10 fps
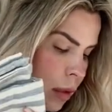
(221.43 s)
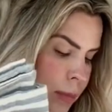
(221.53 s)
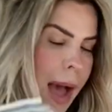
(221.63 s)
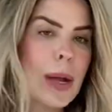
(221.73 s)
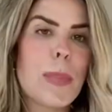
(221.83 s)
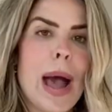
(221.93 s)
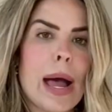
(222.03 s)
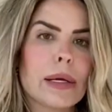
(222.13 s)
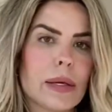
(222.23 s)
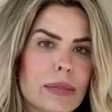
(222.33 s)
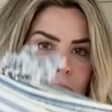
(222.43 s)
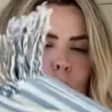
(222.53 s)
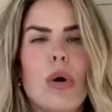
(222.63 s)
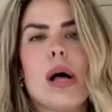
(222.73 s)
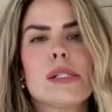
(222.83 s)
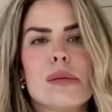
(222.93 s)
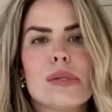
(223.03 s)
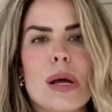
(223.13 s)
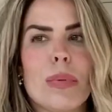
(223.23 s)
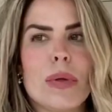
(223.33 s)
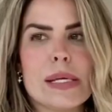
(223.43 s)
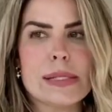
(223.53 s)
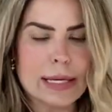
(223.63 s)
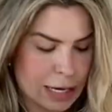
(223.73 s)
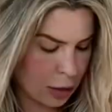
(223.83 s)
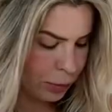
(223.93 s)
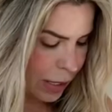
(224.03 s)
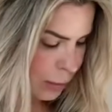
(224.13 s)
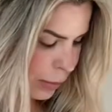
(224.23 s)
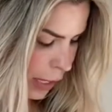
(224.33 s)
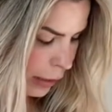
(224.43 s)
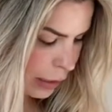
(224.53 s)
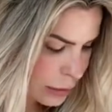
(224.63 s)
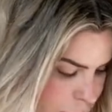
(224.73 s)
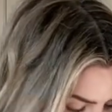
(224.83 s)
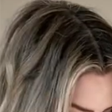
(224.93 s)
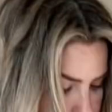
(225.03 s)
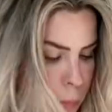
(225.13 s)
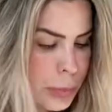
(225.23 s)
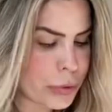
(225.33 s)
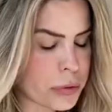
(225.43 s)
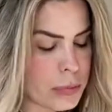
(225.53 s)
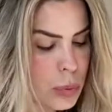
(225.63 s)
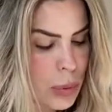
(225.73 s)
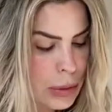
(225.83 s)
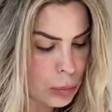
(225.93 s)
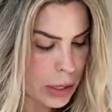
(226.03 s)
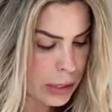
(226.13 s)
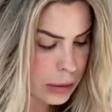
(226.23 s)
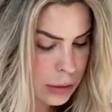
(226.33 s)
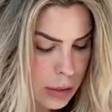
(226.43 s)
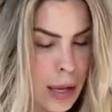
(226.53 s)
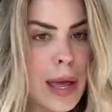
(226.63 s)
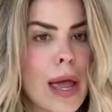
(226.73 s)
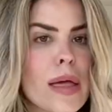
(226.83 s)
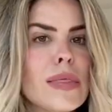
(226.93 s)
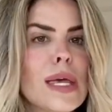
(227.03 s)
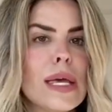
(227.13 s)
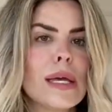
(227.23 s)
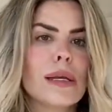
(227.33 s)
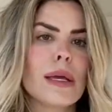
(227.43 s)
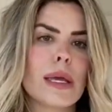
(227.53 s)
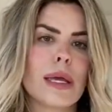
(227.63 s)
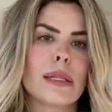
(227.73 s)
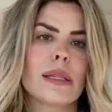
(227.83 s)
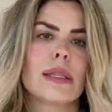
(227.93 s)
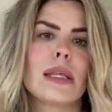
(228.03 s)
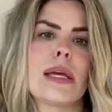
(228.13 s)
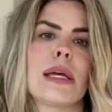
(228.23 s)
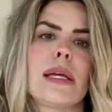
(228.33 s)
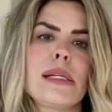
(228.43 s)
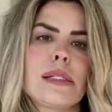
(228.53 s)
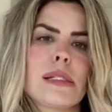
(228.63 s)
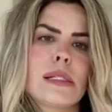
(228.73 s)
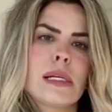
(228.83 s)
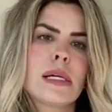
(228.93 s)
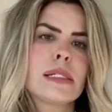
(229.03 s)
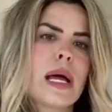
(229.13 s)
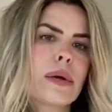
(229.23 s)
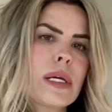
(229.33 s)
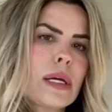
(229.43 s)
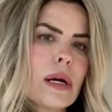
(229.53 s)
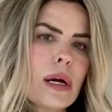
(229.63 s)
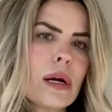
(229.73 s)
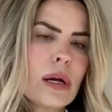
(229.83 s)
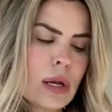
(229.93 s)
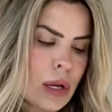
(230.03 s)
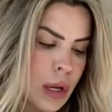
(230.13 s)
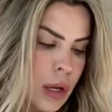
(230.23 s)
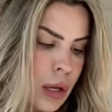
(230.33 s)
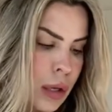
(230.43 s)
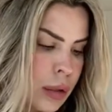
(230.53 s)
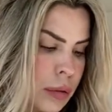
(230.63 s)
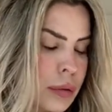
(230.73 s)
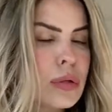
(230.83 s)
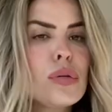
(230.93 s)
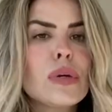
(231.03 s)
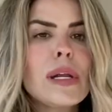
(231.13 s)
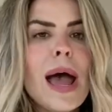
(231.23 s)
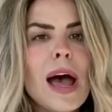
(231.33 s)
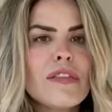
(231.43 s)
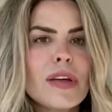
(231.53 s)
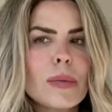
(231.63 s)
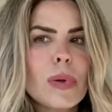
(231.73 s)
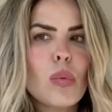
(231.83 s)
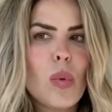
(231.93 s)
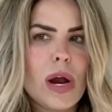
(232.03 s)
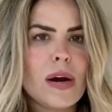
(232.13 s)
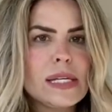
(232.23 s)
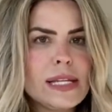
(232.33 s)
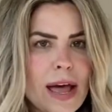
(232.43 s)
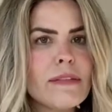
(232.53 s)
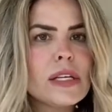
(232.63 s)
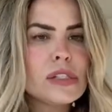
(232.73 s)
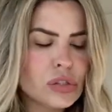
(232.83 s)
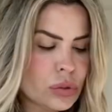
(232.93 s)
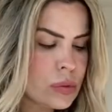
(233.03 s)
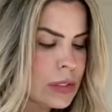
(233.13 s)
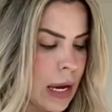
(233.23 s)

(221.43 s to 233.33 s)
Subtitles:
backpack. That will also double as like an airplane blanket. So boom, win-win. And then in this, down here, you could have him wear his heaviest shoes